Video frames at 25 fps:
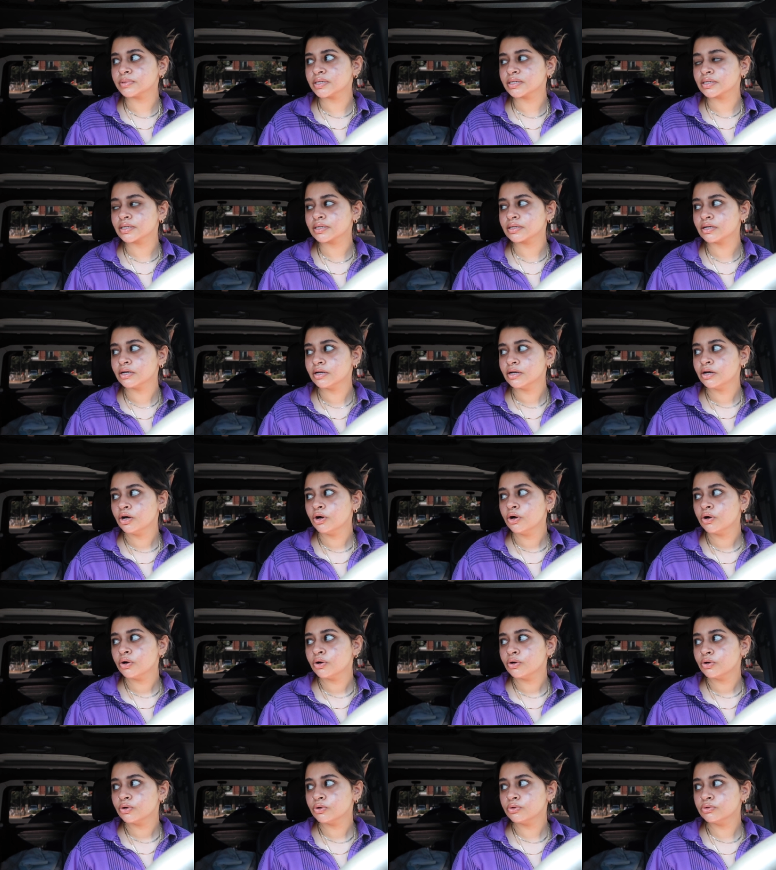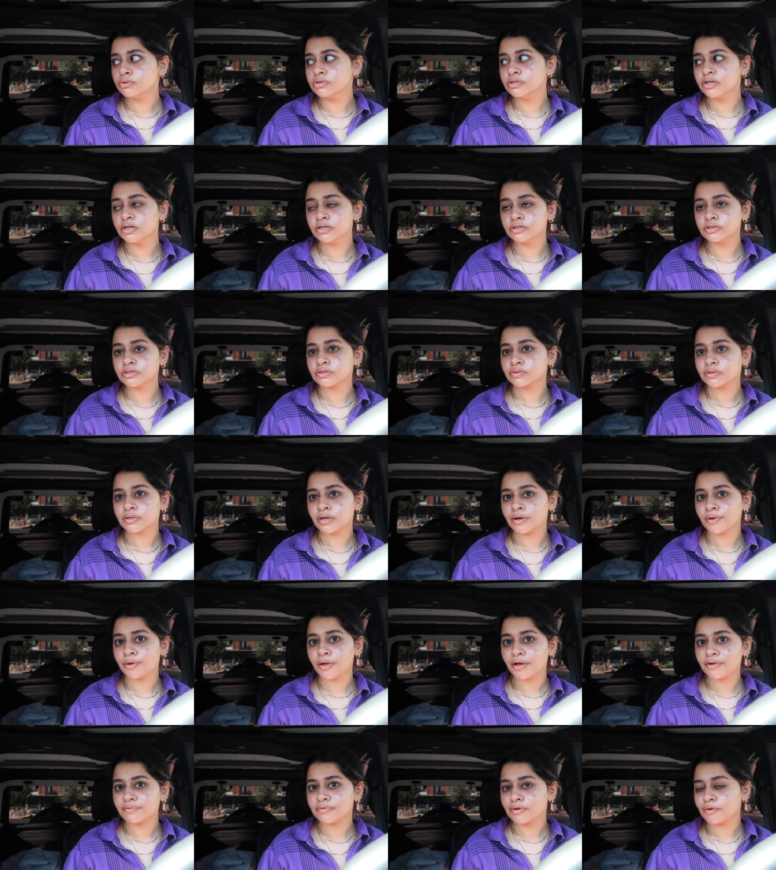Like, who knows when
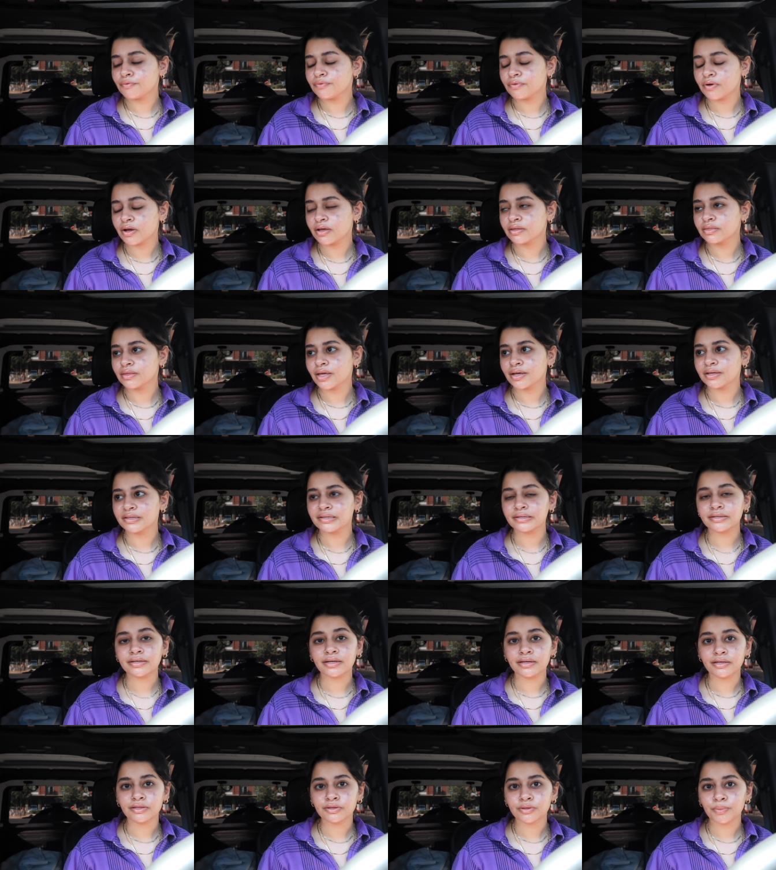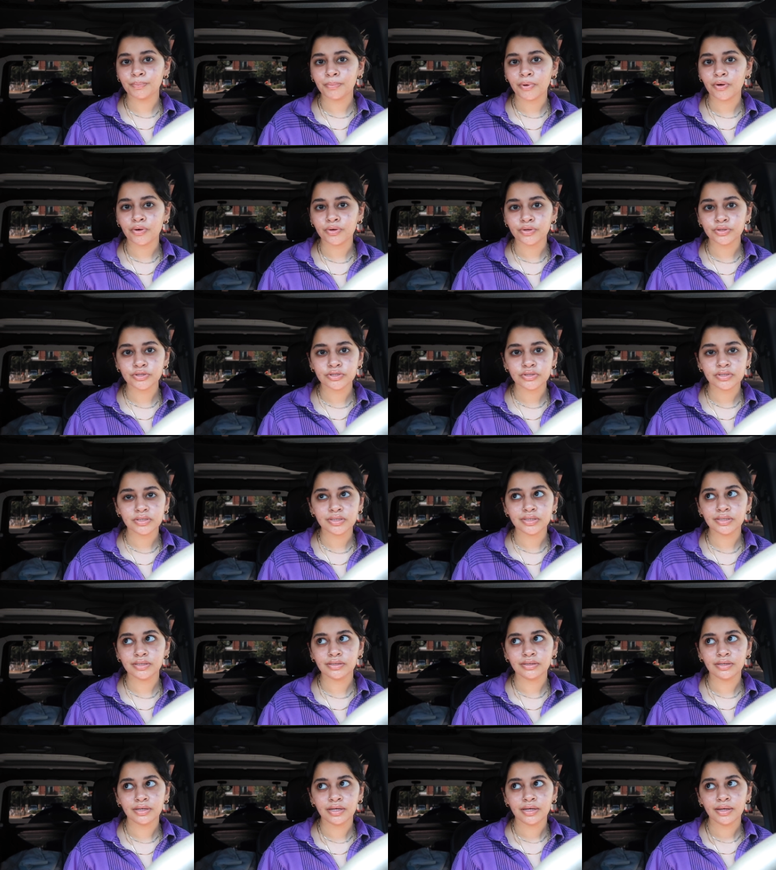I'll ever find that like
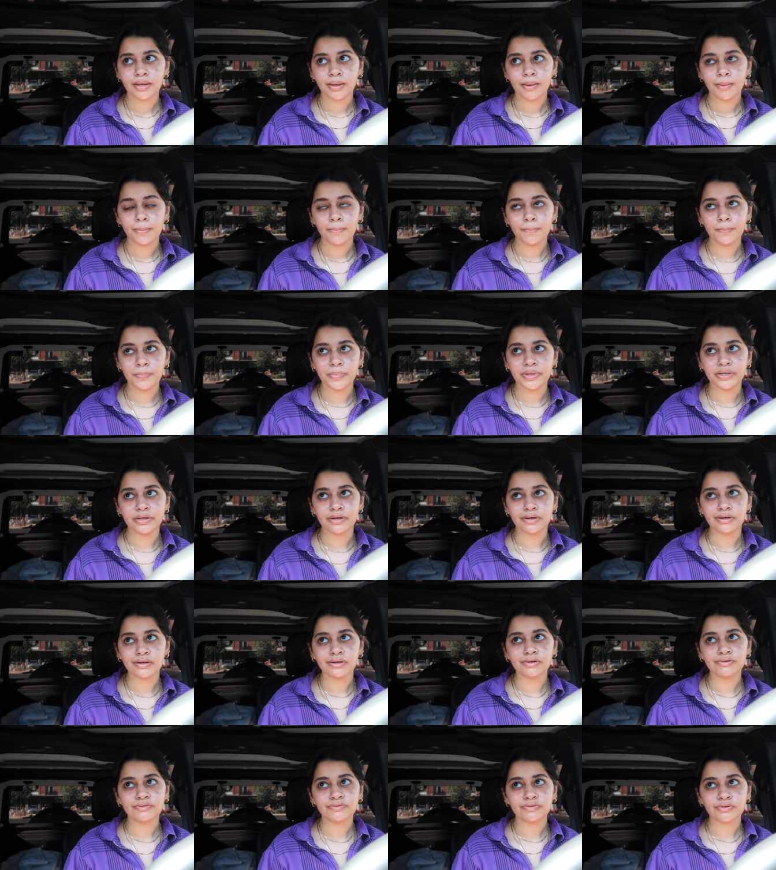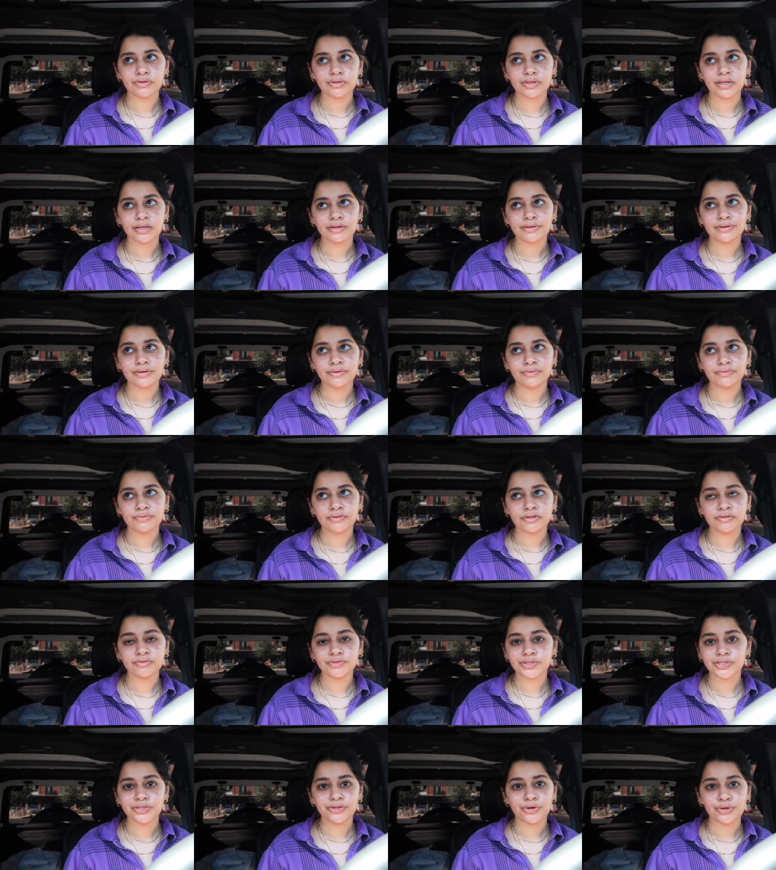Anthropologie mirror for like
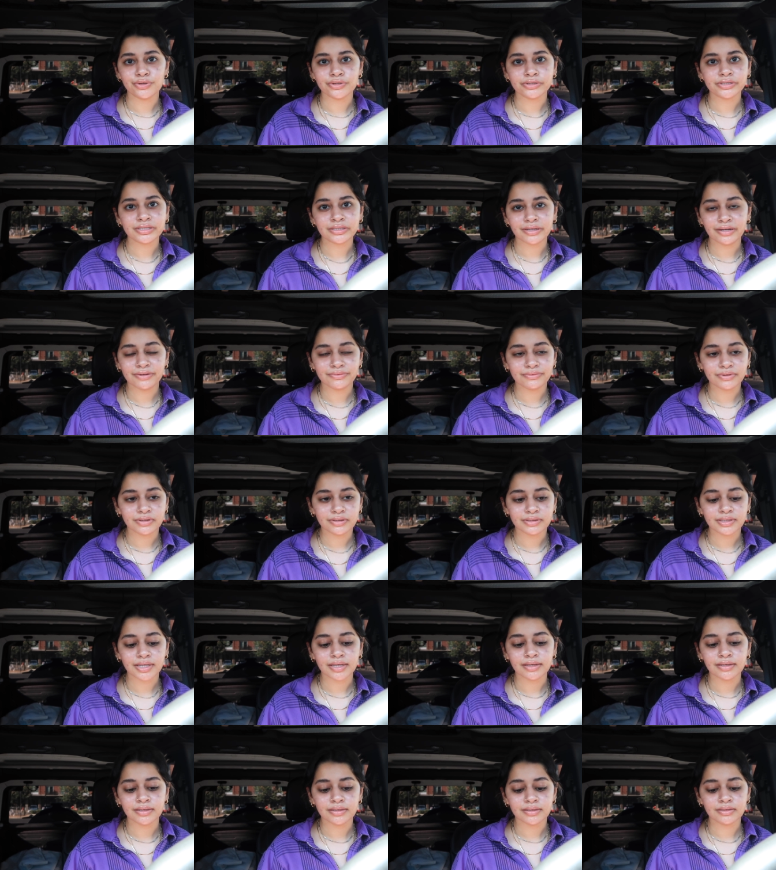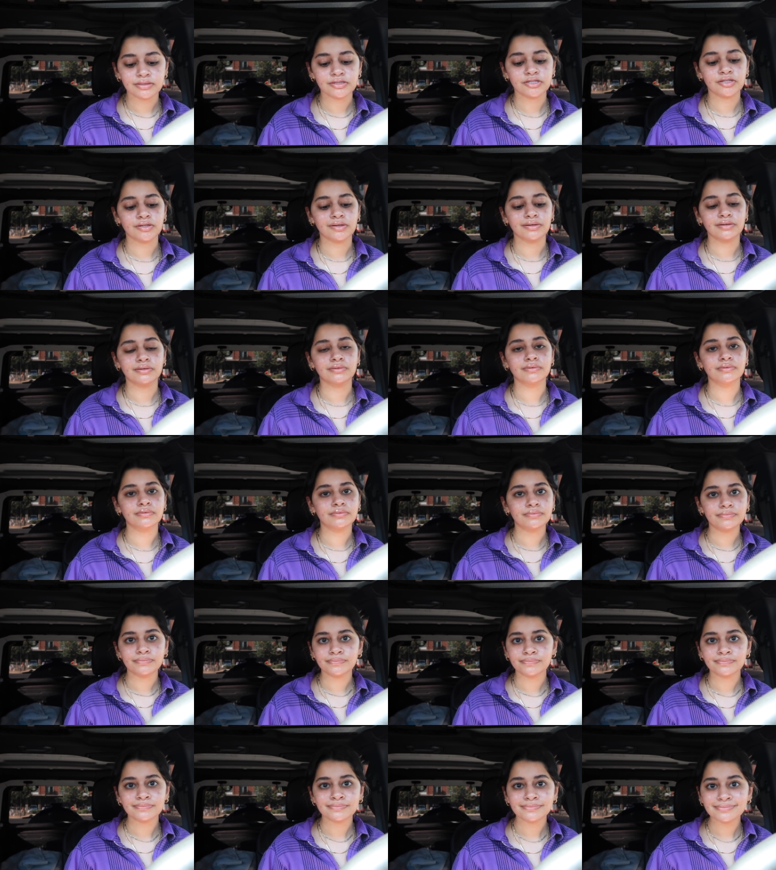$50 ever again. So
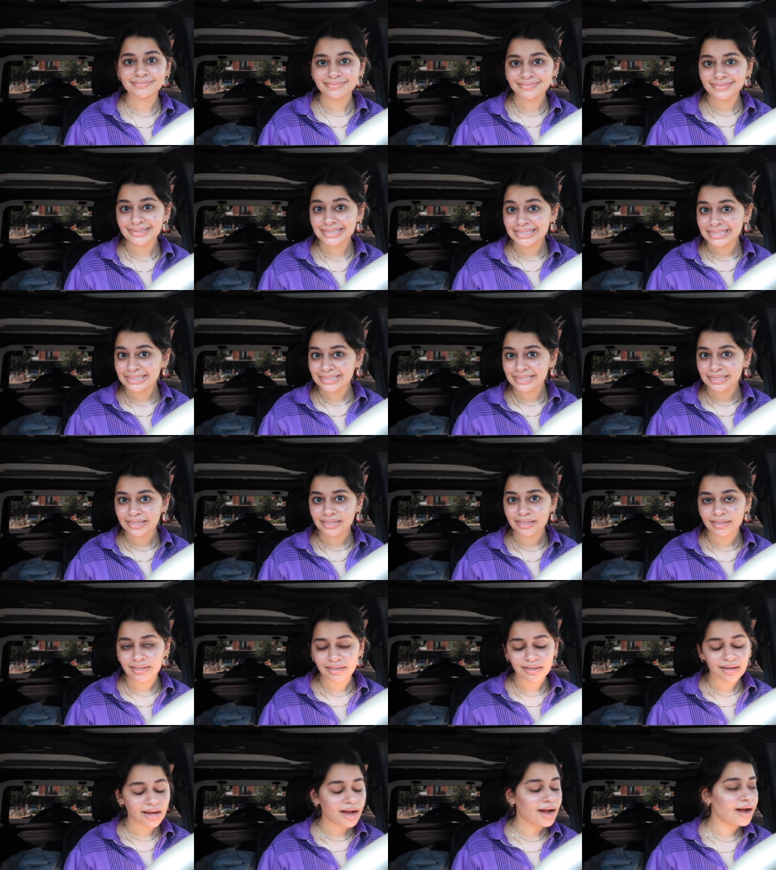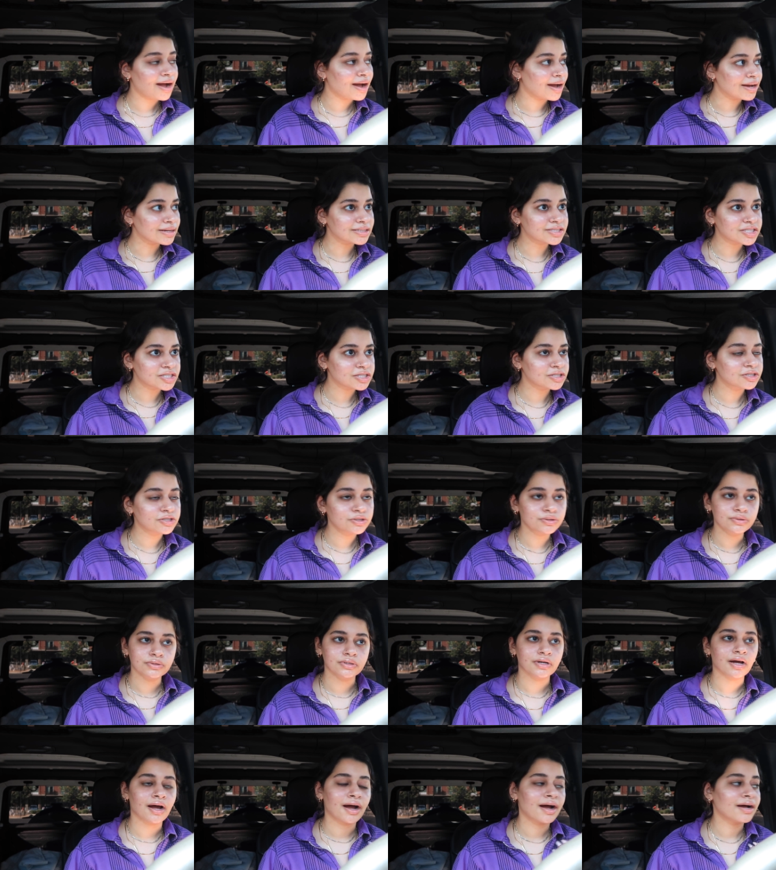I had to
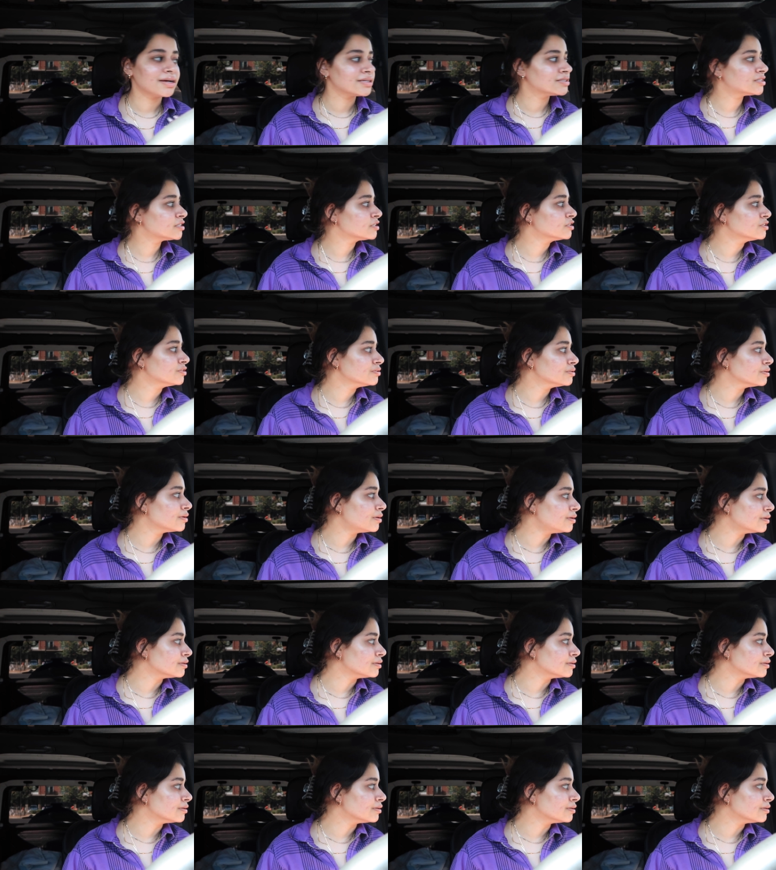do it. I had to do it